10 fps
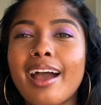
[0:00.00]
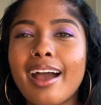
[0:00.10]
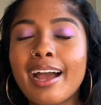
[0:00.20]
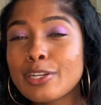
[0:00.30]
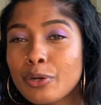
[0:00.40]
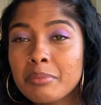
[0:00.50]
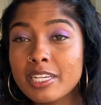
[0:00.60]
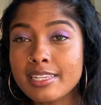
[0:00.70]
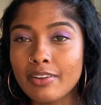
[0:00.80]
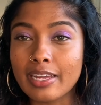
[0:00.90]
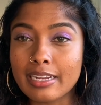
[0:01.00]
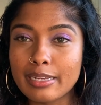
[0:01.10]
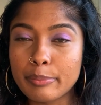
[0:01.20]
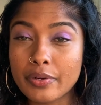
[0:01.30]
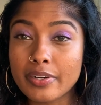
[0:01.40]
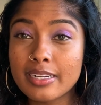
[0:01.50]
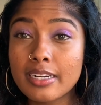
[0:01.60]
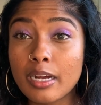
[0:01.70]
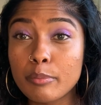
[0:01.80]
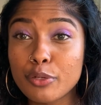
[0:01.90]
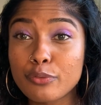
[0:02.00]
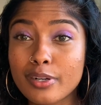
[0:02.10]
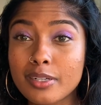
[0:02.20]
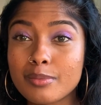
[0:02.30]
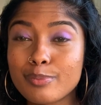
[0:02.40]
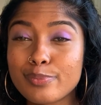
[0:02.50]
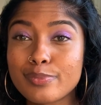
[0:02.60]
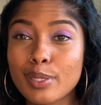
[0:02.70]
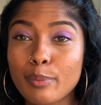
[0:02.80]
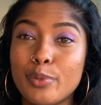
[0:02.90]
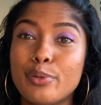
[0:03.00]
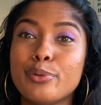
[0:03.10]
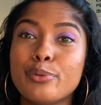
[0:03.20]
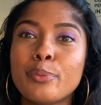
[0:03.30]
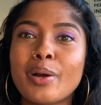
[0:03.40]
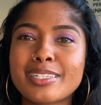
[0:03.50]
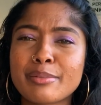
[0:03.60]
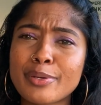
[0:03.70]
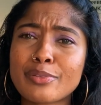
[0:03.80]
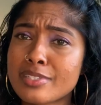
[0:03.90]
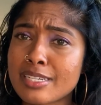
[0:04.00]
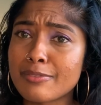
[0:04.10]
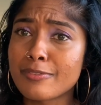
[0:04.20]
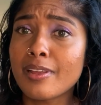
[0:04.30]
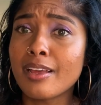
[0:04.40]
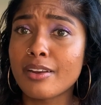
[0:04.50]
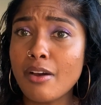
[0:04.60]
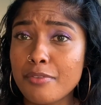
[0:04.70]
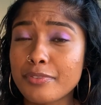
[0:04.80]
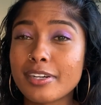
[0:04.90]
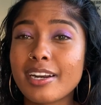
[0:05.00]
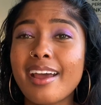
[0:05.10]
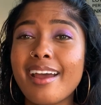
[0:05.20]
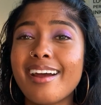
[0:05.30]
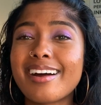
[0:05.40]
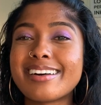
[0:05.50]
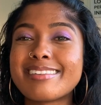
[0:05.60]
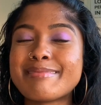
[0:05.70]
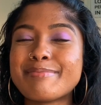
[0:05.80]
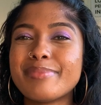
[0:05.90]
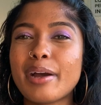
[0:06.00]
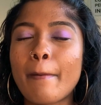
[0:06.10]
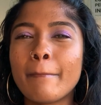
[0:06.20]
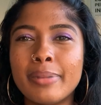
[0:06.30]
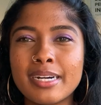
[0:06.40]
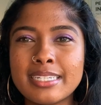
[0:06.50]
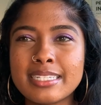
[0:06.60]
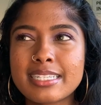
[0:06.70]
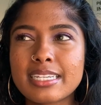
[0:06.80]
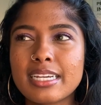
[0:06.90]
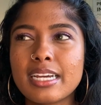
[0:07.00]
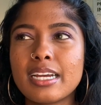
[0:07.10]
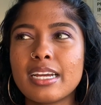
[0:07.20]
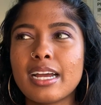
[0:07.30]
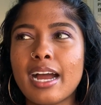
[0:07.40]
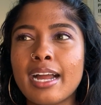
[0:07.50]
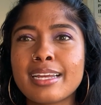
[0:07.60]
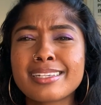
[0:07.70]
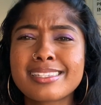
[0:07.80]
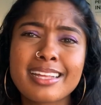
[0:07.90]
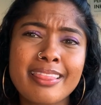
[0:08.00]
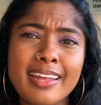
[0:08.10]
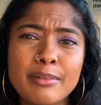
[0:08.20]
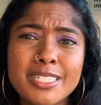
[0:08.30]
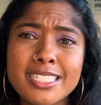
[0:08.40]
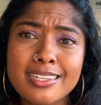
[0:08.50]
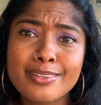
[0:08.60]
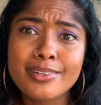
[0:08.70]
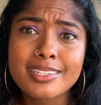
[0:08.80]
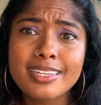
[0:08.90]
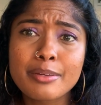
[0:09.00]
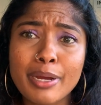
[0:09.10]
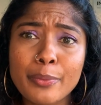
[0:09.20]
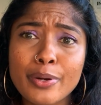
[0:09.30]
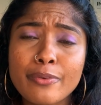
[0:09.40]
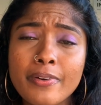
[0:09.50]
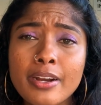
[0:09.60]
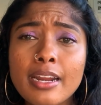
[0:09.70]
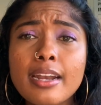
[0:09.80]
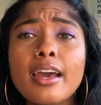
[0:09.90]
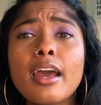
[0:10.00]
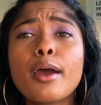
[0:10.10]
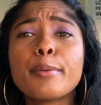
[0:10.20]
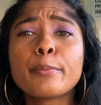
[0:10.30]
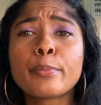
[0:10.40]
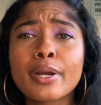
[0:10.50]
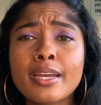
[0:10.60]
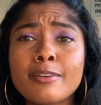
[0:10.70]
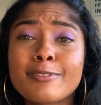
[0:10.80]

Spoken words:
I know I might sound like a hypocrite coming from someone who went to both Stanford and Harvard, but I guess that means that you can take my word for it. Brand